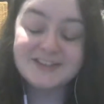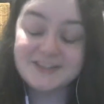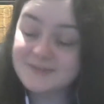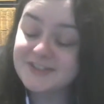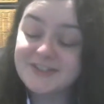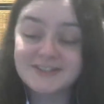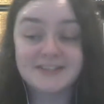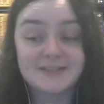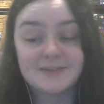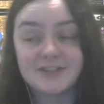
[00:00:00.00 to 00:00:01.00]
she was just
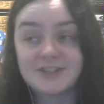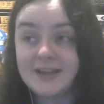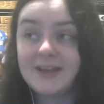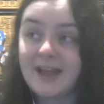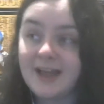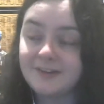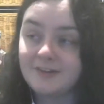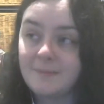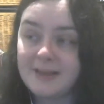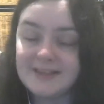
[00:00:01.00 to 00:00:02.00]
as she had
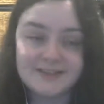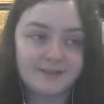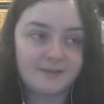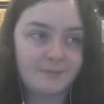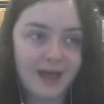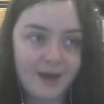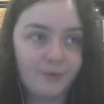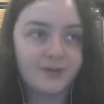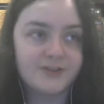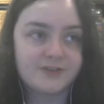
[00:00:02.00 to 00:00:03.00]
her amazing
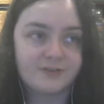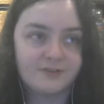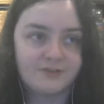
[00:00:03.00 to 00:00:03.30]
powers of